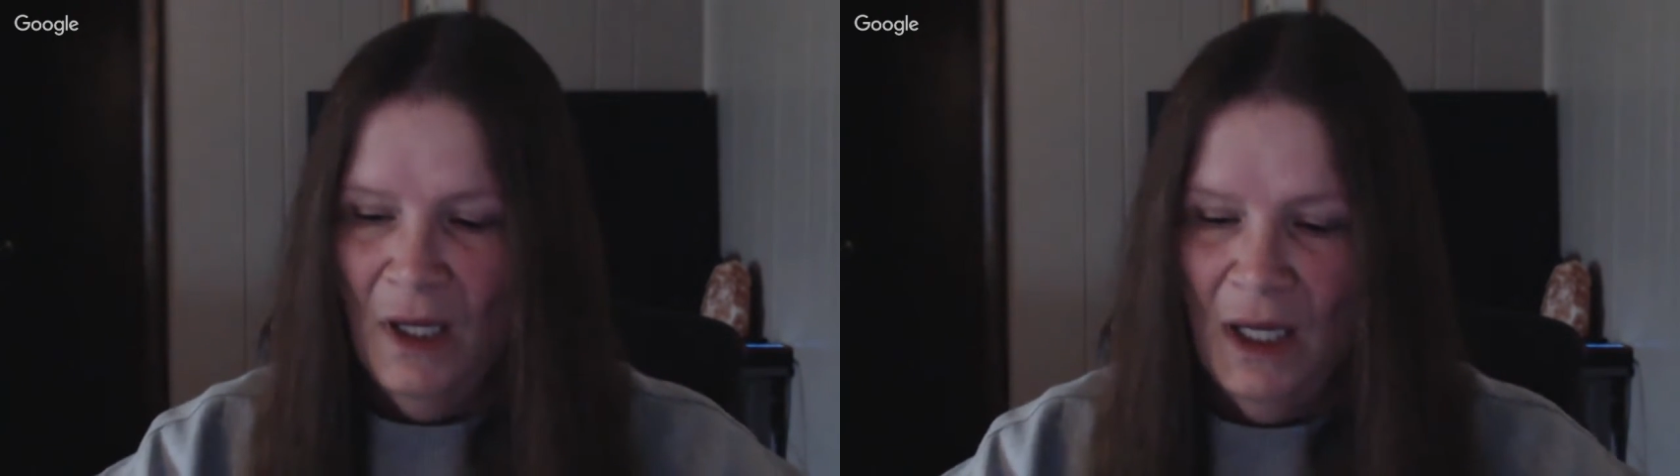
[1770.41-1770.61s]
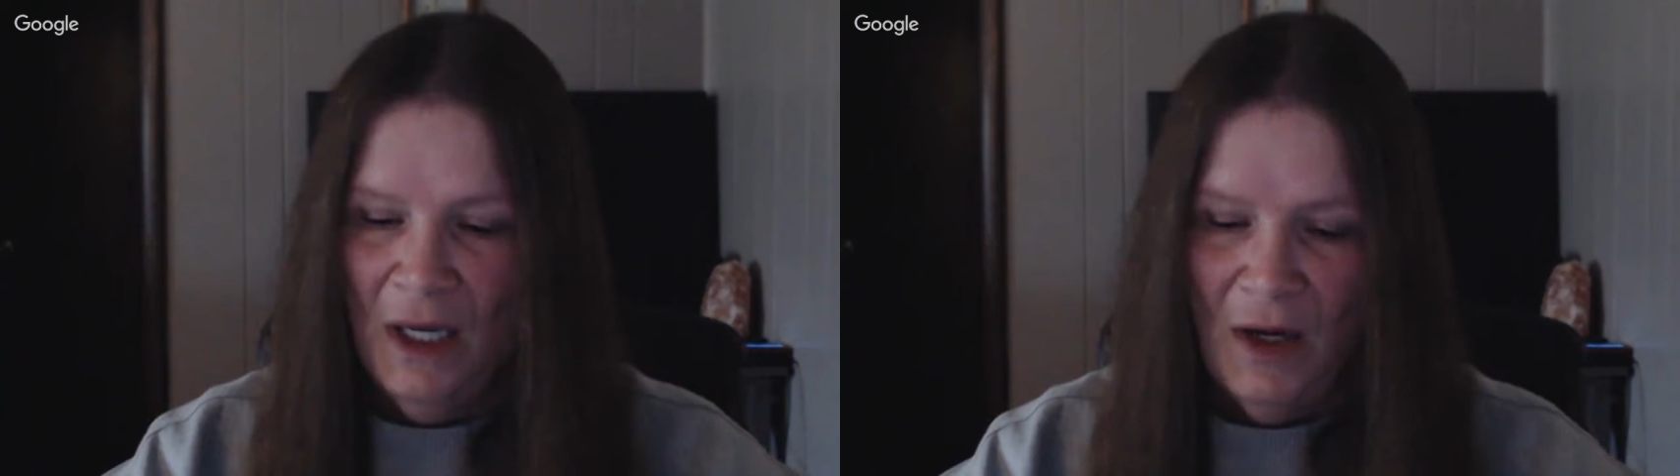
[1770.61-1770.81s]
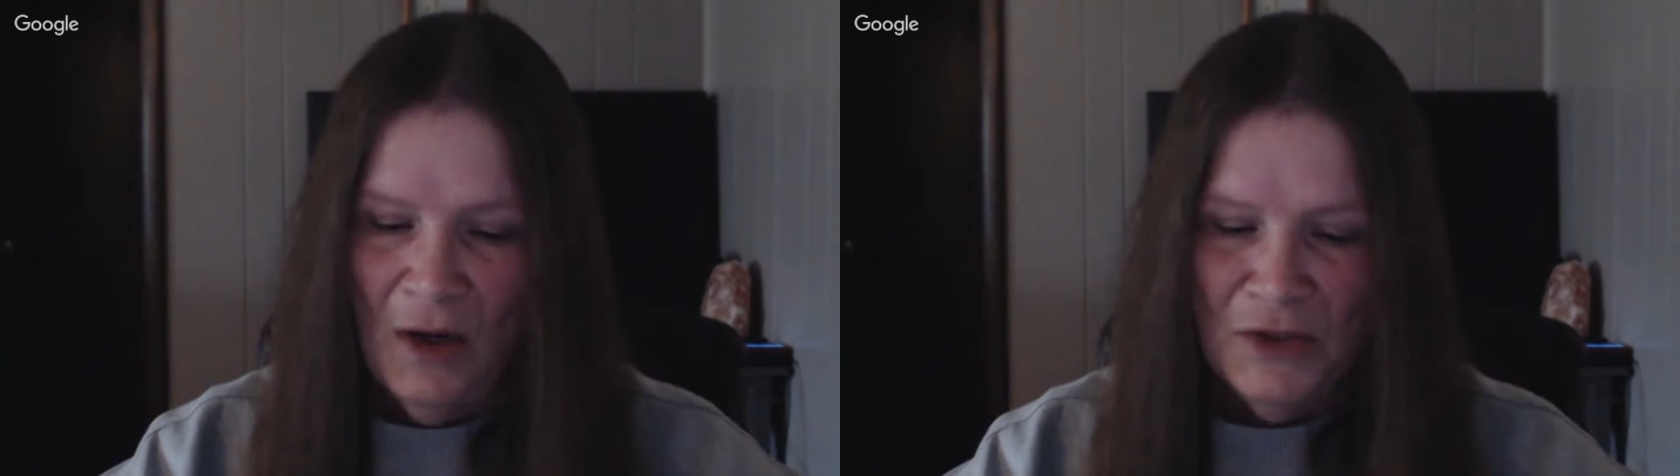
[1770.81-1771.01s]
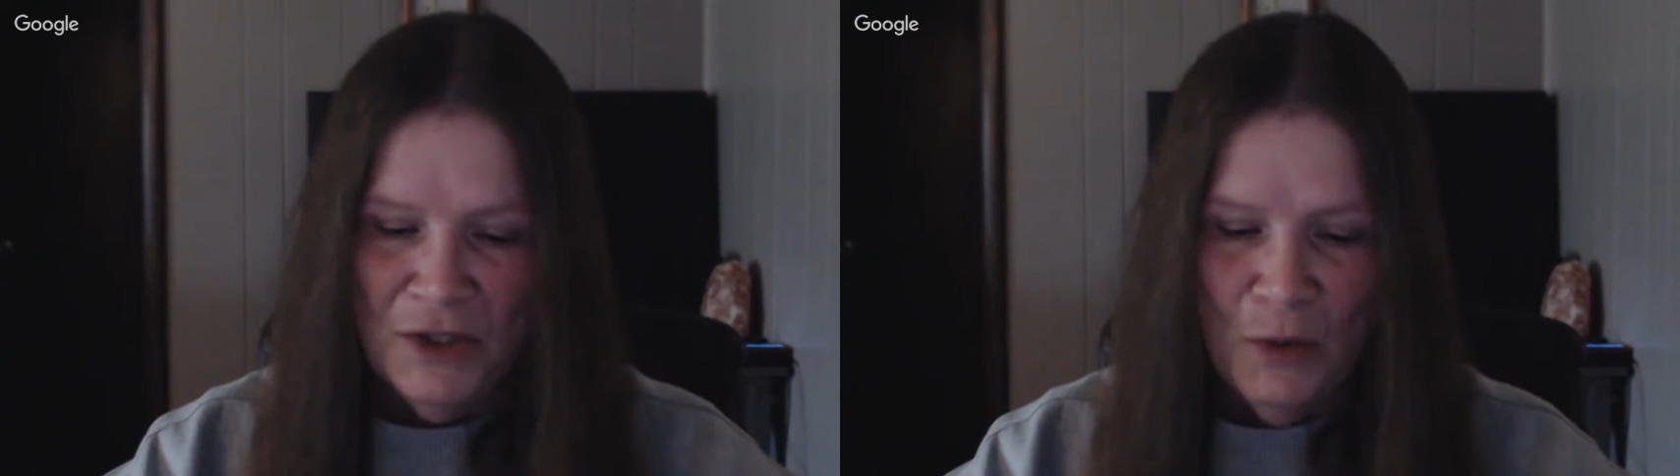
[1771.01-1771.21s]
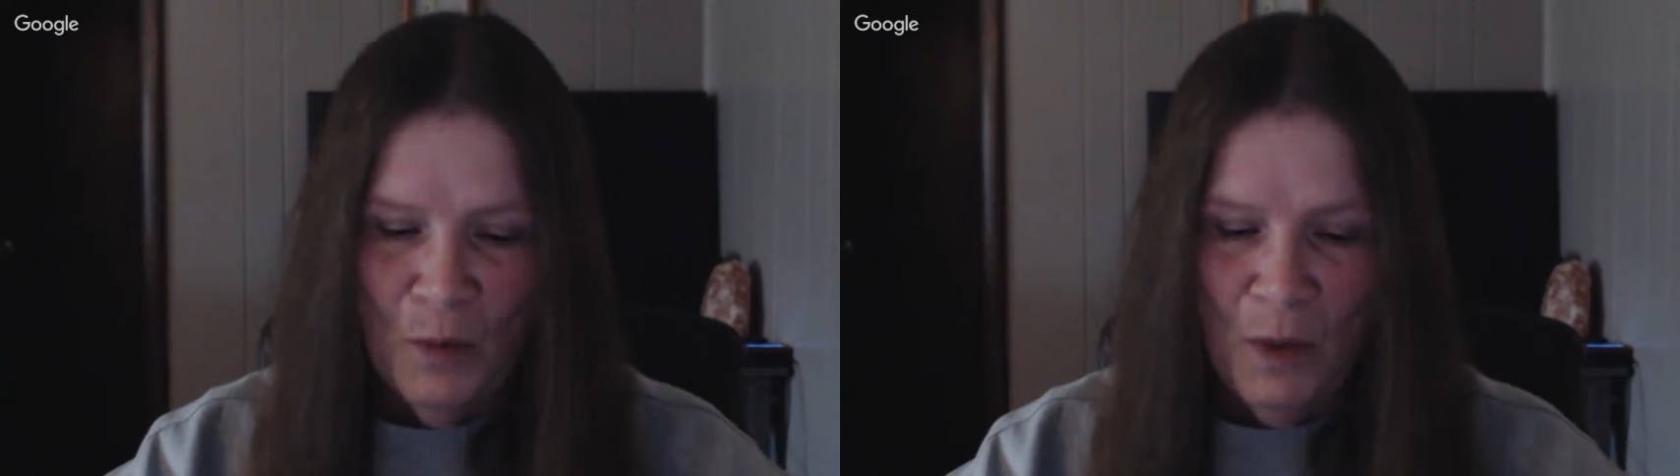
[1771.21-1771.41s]
and I
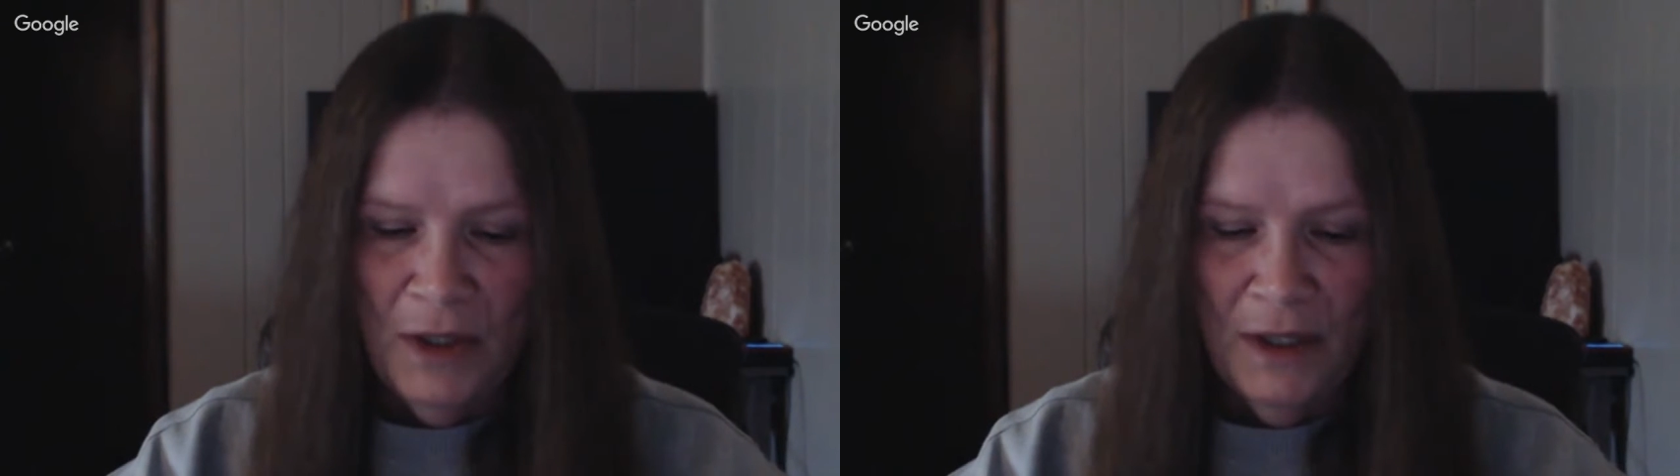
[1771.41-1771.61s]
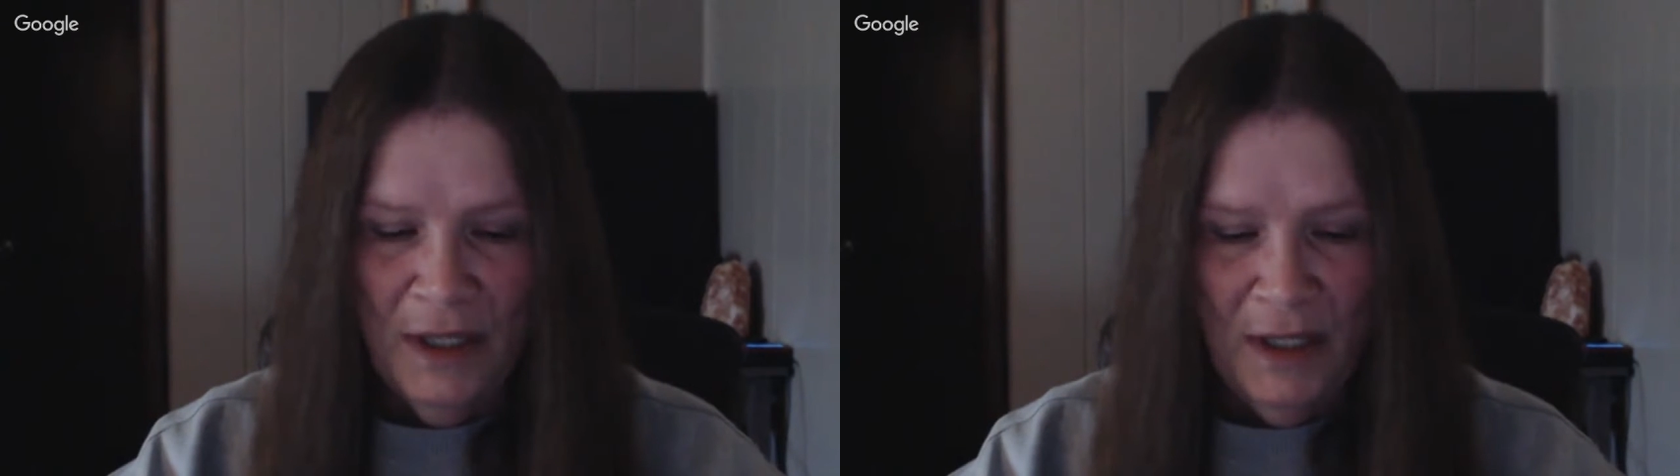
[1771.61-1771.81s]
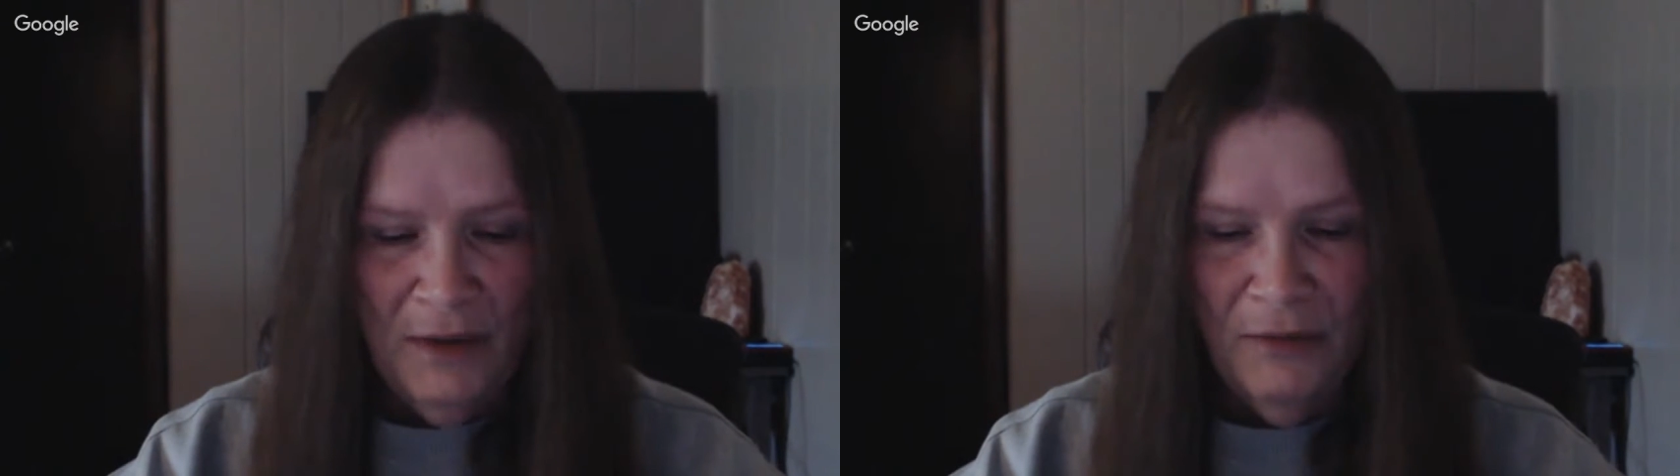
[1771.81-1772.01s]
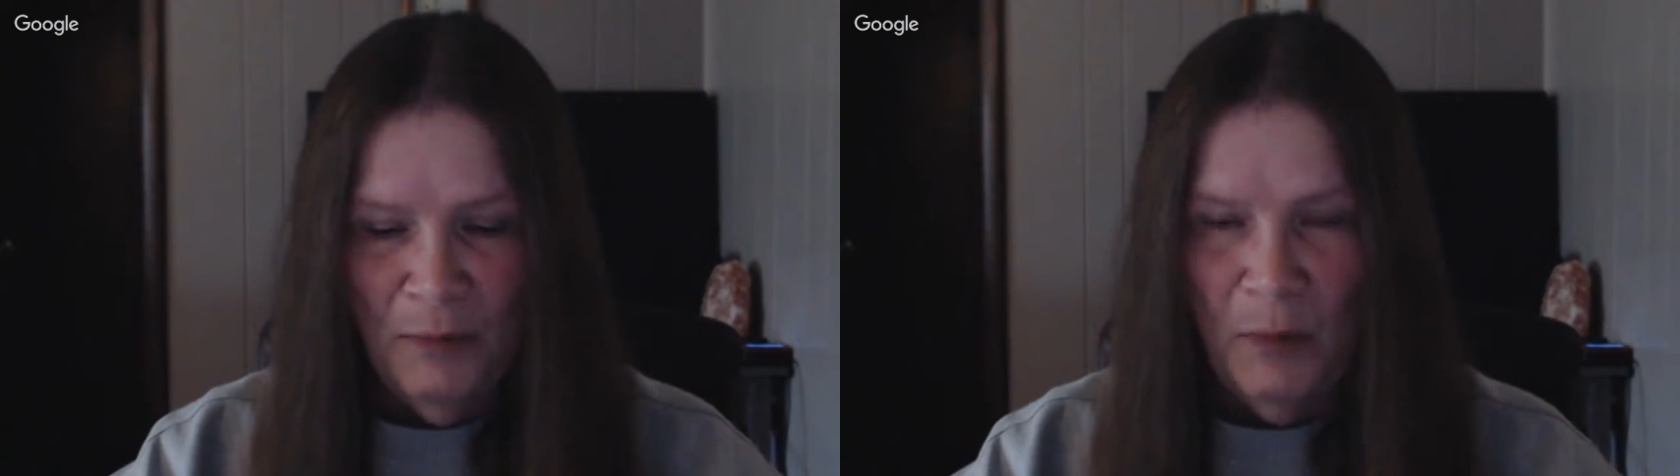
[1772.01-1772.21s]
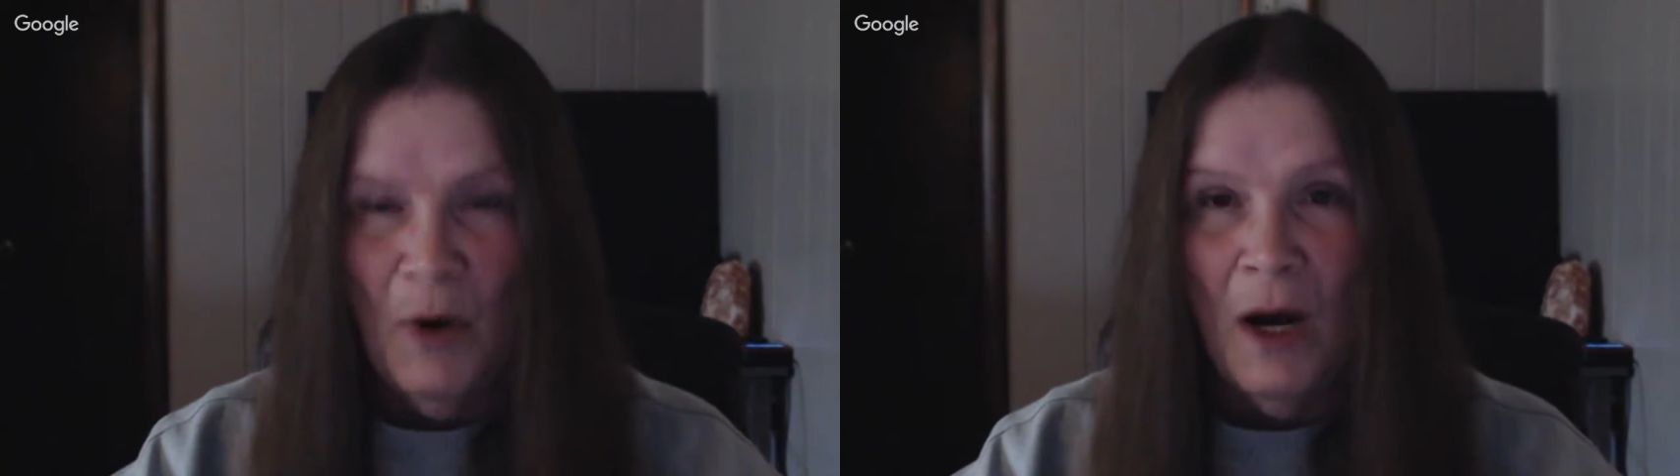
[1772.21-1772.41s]
also want to give
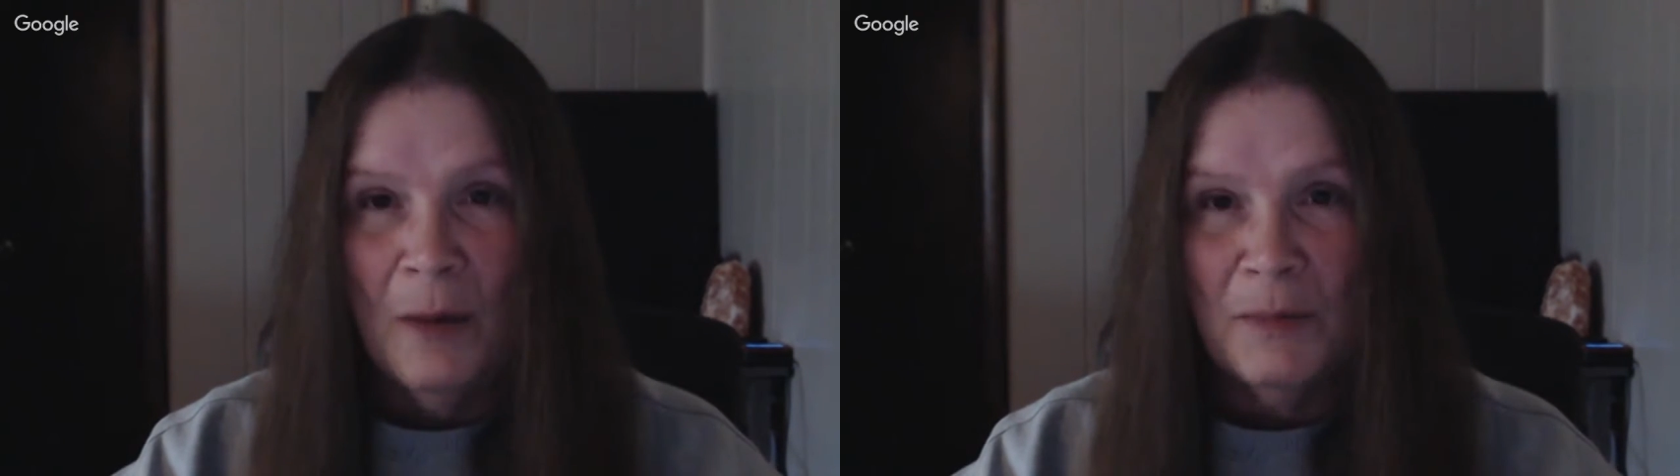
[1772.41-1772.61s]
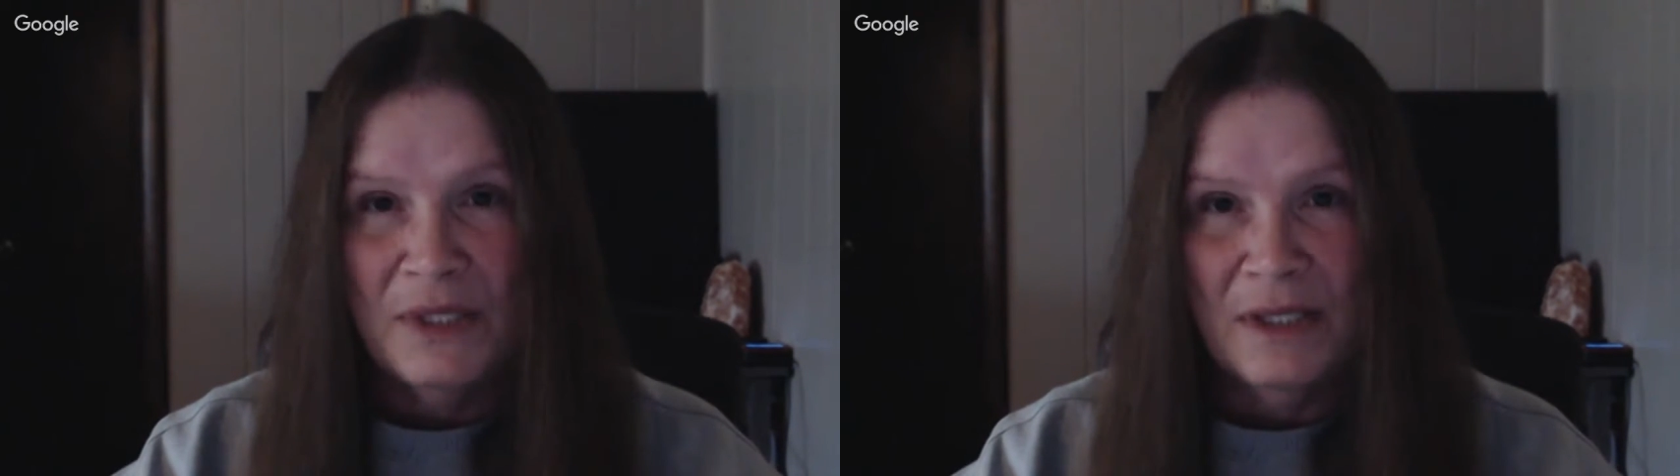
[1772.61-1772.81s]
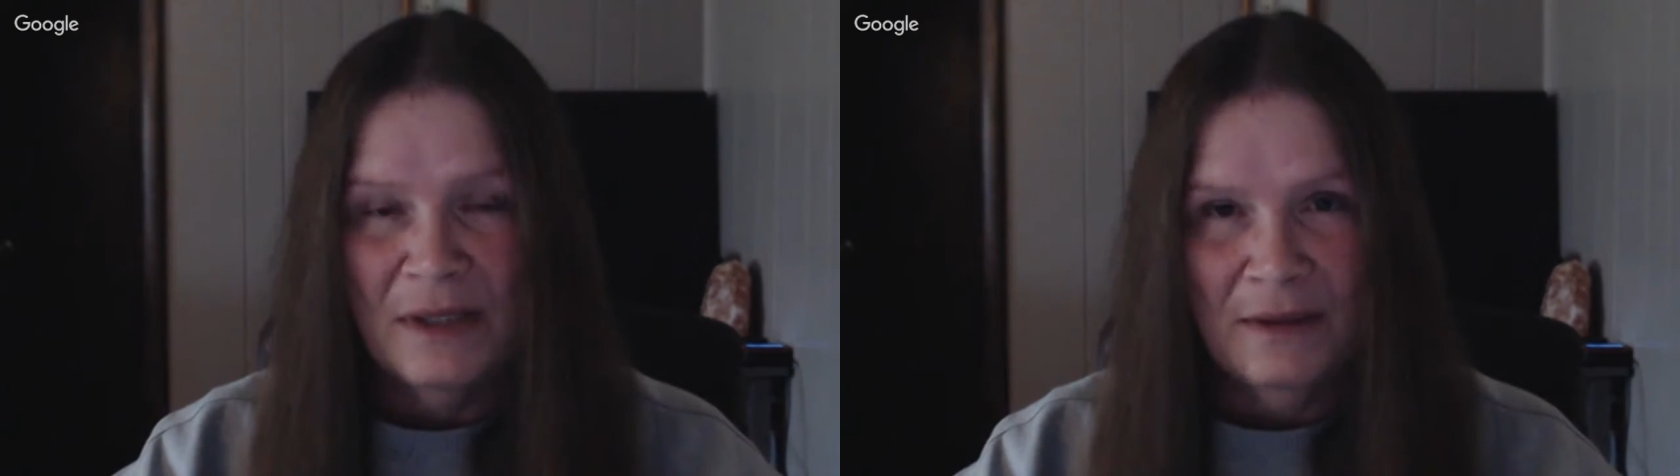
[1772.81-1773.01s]
props